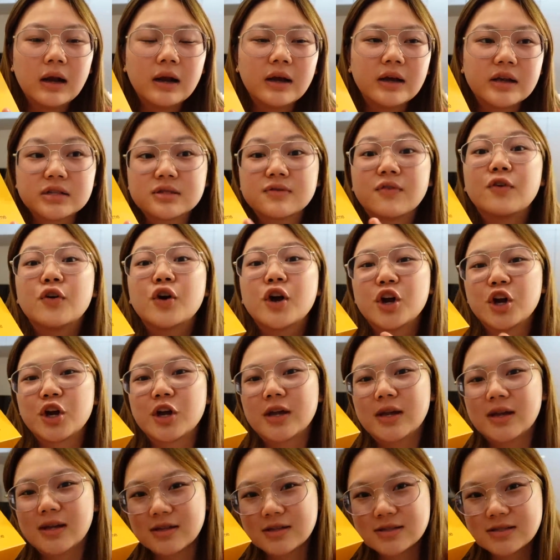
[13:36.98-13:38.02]
it's for her
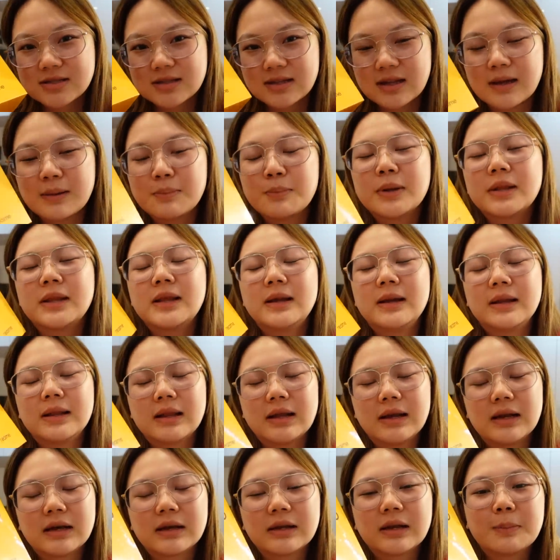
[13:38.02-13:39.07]
kids na ipadala
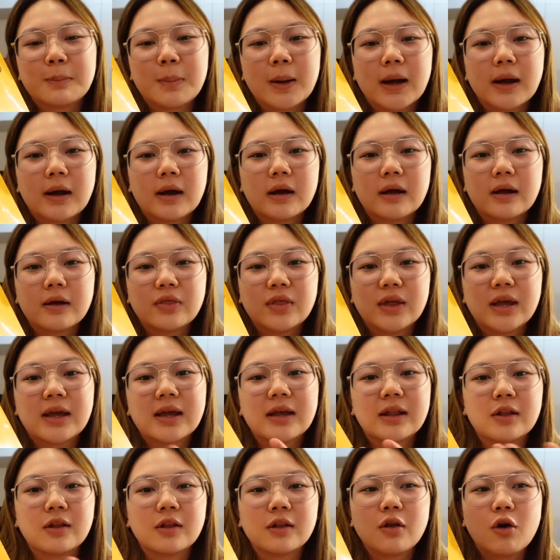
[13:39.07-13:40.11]
na lang niya para they
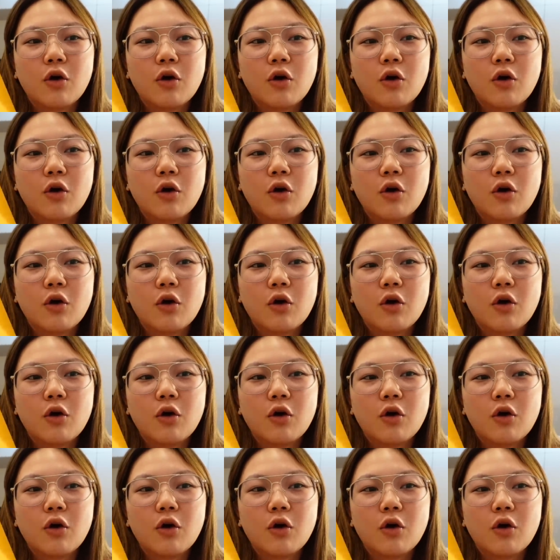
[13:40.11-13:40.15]
can